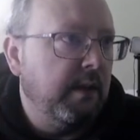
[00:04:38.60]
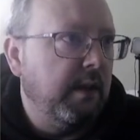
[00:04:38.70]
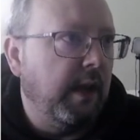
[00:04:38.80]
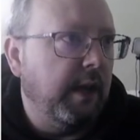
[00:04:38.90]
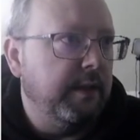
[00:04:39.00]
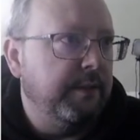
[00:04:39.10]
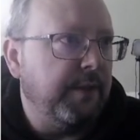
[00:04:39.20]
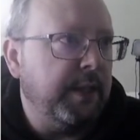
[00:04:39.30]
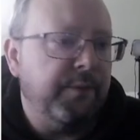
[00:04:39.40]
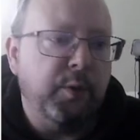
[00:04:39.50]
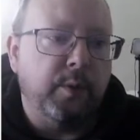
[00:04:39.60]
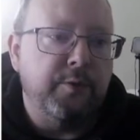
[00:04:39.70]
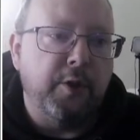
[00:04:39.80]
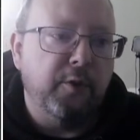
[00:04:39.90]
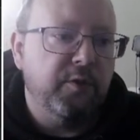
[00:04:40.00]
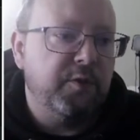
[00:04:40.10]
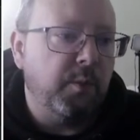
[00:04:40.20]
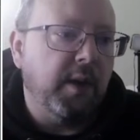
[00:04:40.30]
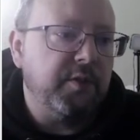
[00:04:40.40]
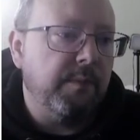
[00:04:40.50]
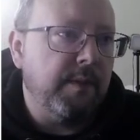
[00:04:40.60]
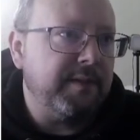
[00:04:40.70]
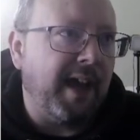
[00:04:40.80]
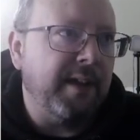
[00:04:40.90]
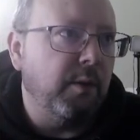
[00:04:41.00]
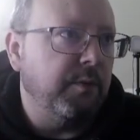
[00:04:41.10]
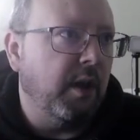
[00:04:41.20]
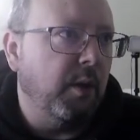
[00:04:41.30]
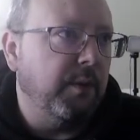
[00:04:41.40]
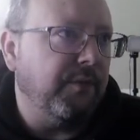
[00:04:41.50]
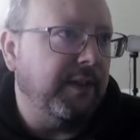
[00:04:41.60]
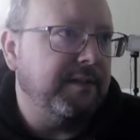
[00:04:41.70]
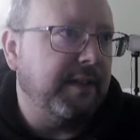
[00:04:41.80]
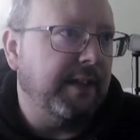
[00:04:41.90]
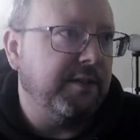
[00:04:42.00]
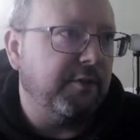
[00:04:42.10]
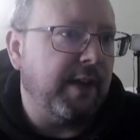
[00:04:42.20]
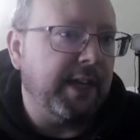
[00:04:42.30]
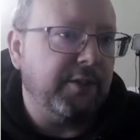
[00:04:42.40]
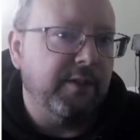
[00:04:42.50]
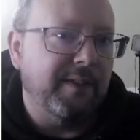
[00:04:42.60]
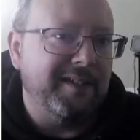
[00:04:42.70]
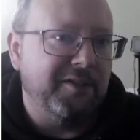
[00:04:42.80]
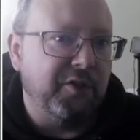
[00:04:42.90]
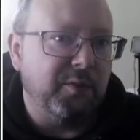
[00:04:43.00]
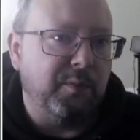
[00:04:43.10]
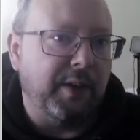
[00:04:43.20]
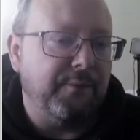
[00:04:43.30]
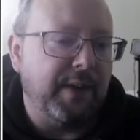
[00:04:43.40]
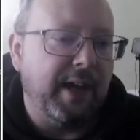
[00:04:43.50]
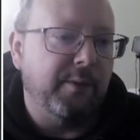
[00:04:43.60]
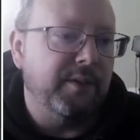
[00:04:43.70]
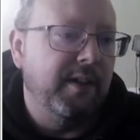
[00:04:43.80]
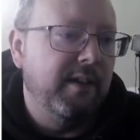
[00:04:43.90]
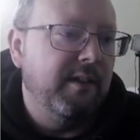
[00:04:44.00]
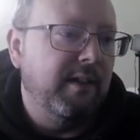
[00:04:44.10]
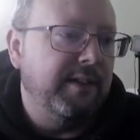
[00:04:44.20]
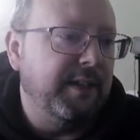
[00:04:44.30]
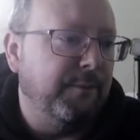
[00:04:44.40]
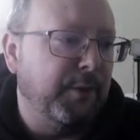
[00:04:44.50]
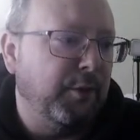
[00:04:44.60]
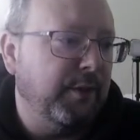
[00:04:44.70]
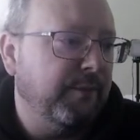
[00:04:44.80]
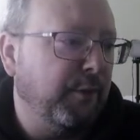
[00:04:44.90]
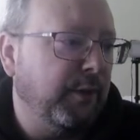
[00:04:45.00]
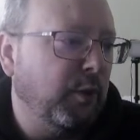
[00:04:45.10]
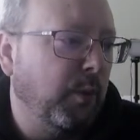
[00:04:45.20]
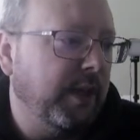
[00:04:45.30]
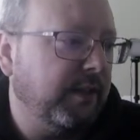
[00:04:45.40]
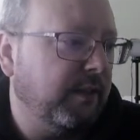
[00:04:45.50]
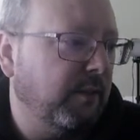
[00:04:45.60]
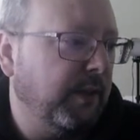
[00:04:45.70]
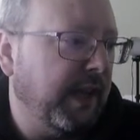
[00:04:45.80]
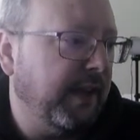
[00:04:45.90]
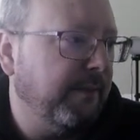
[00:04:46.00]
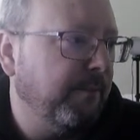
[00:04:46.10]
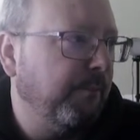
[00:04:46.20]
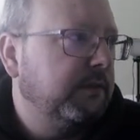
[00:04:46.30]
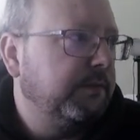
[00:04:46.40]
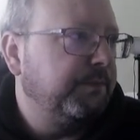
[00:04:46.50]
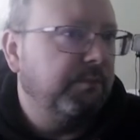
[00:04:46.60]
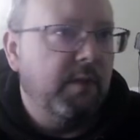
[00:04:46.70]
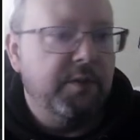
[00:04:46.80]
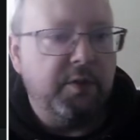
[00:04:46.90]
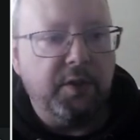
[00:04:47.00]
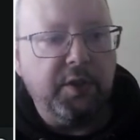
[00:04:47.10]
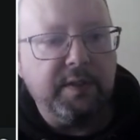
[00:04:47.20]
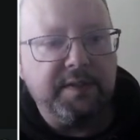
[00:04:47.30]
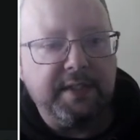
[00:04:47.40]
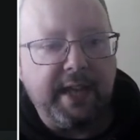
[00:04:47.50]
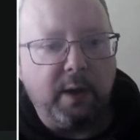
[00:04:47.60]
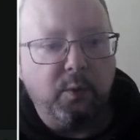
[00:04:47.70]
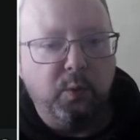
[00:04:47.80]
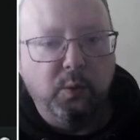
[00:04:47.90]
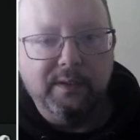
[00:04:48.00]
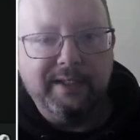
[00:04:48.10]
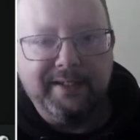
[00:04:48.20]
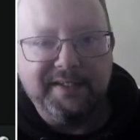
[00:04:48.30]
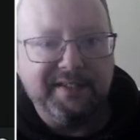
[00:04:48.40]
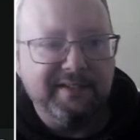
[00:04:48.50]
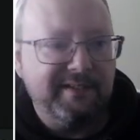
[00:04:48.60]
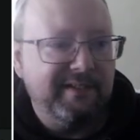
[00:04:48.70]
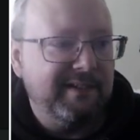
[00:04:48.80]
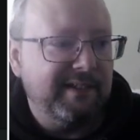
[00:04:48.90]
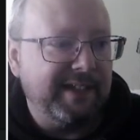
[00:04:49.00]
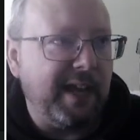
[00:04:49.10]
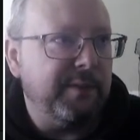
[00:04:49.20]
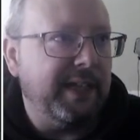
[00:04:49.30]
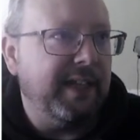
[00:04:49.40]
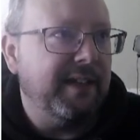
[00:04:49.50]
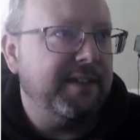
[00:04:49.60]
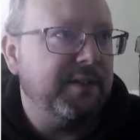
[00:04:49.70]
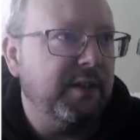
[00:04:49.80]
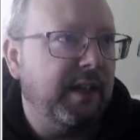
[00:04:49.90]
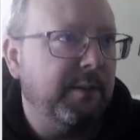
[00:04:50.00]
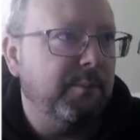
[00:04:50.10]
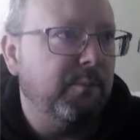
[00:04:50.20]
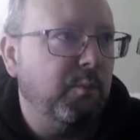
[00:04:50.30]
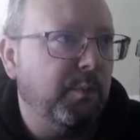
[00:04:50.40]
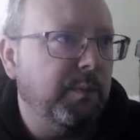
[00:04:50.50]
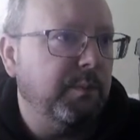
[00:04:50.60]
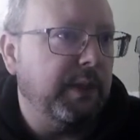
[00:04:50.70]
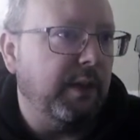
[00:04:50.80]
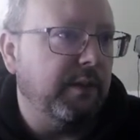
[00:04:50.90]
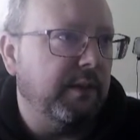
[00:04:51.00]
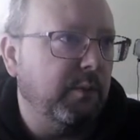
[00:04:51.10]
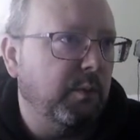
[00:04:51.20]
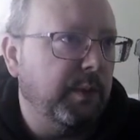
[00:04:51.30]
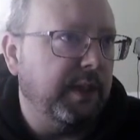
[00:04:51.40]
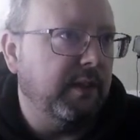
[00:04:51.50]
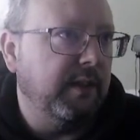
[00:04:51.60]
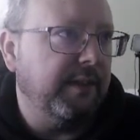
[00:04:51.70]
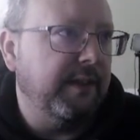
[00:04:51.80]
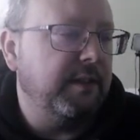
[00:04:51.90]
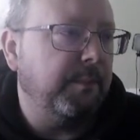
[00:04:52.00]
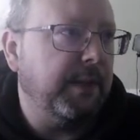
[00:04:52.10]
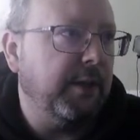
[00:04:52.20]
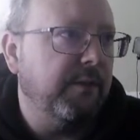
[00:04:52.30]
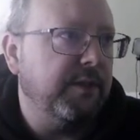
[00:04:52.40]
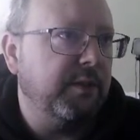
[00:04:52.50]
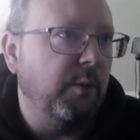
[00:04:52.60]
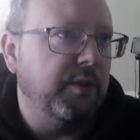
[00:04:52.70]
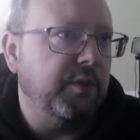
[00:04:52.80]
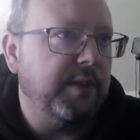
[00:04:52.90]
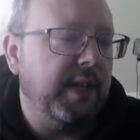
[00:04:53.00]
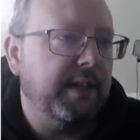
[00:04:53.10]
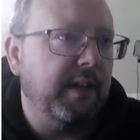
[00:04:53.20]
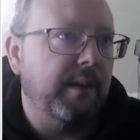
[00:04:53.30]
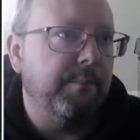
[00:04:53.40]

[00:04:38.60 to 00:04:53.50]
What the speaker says: If any of you are nerds watching this, I don't know if these dates are accurate. This is just what I found. Did it very, very quick, okay? So you can see how cool it is, like how neat it is. We can click these up here, and this is going to take